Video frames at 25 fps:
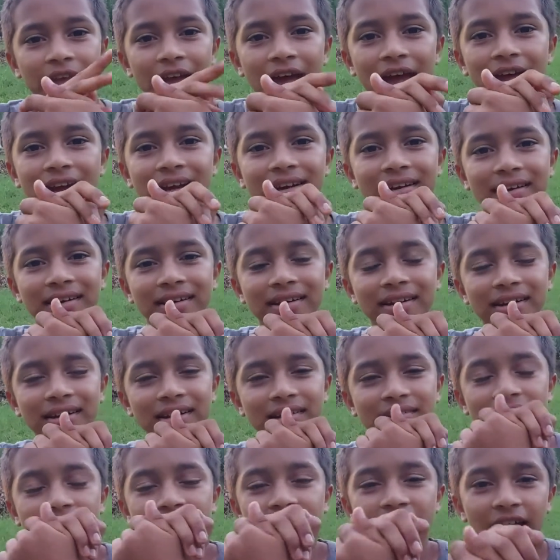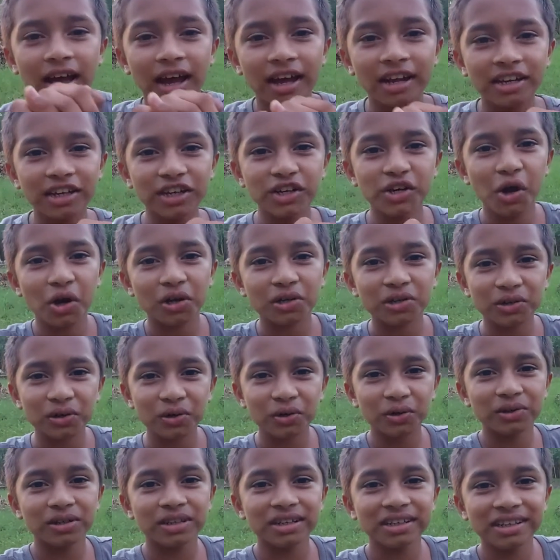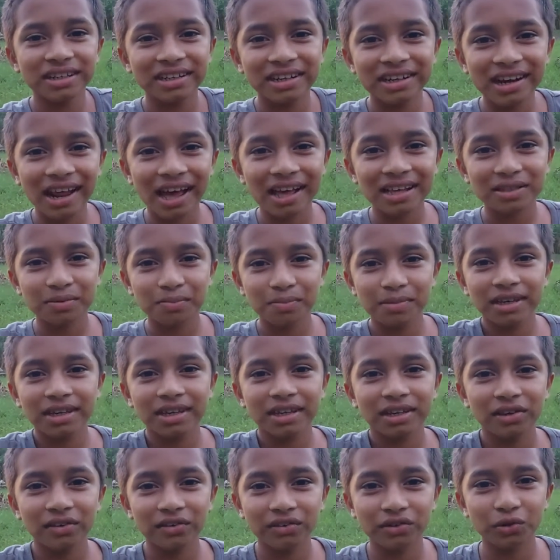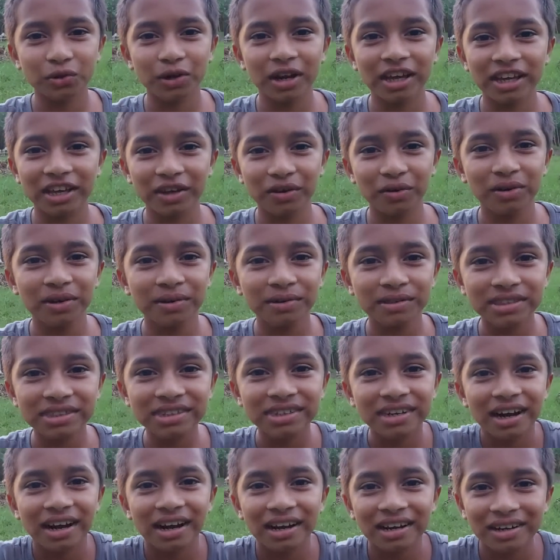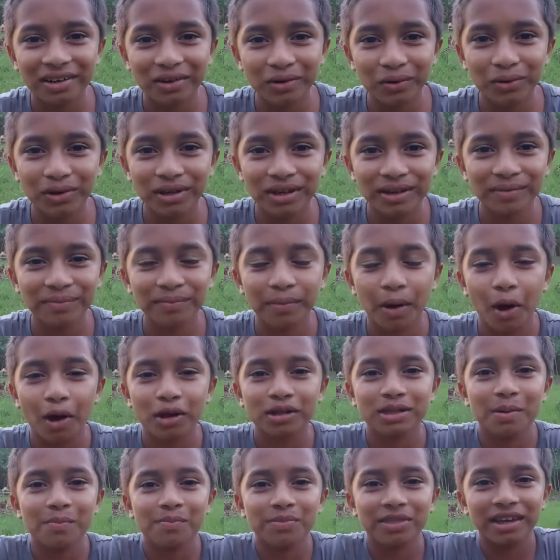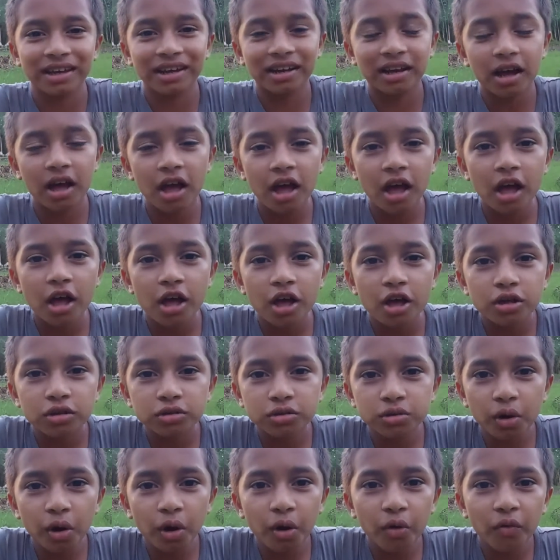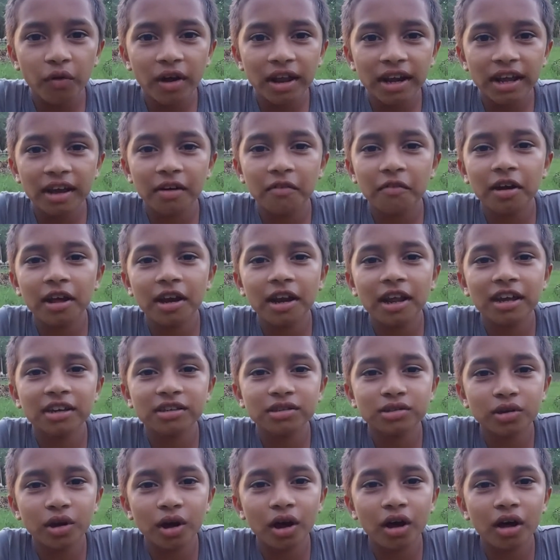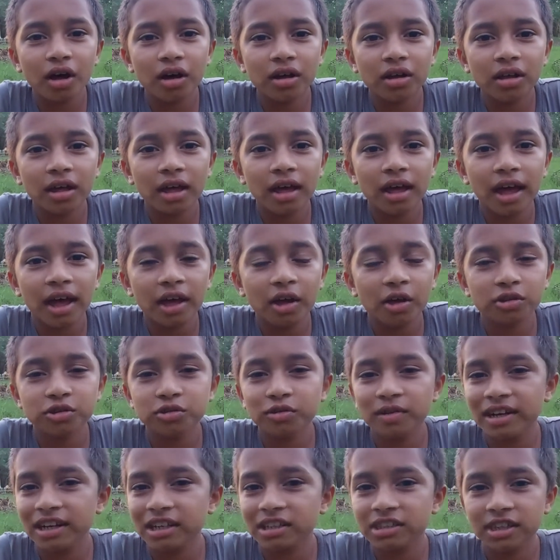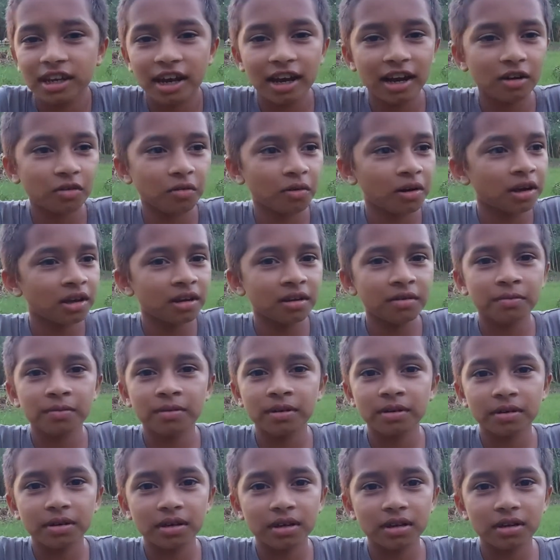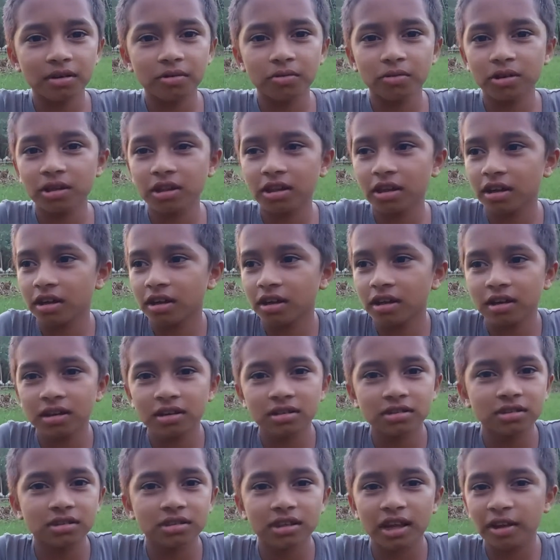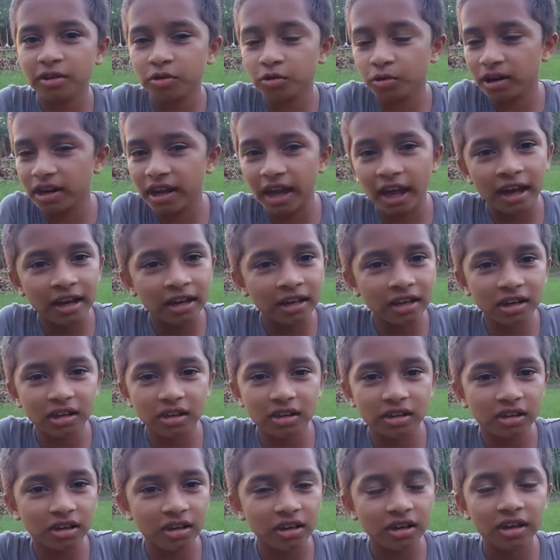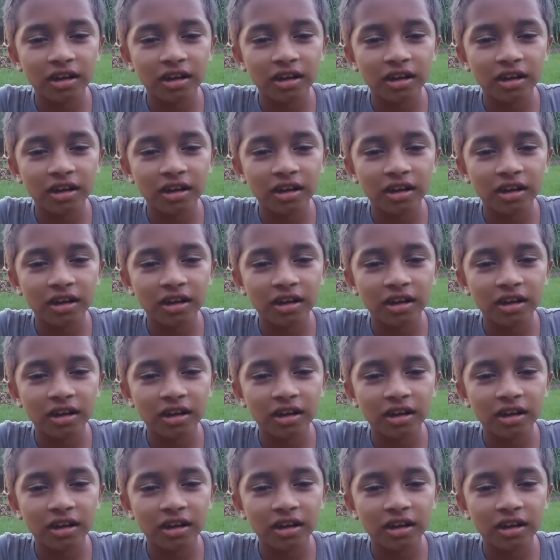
and I did not know, he didn't ask me should I give his truck to him or something. So when I saw her, I was very sad. Why, man, what the hell is this? I was very angry.